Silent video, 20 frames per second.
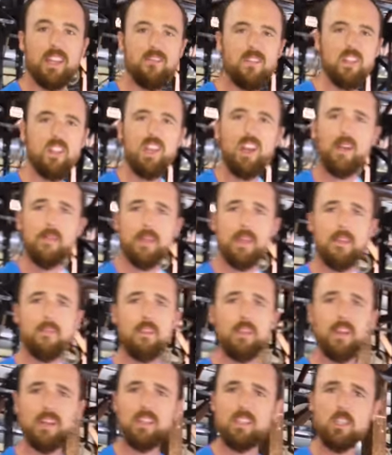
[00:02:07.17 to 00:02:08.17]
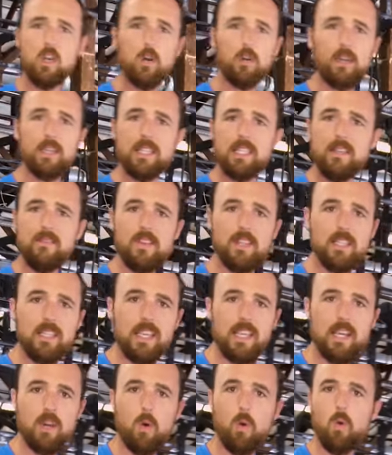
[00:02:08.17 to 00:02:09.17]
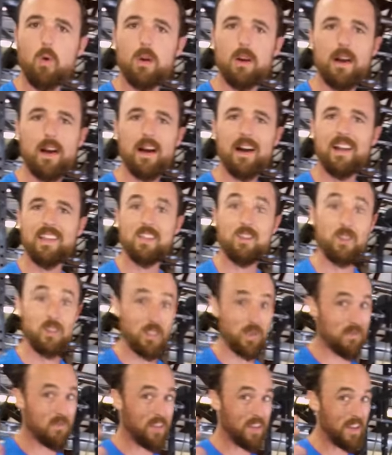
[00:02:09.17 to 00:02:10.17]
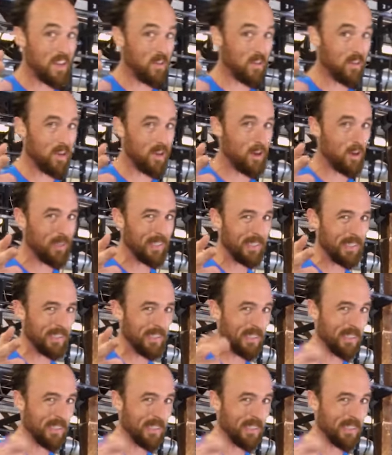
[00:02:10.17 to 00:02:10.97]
Even, even a yoga DVD or a YouTube video at home.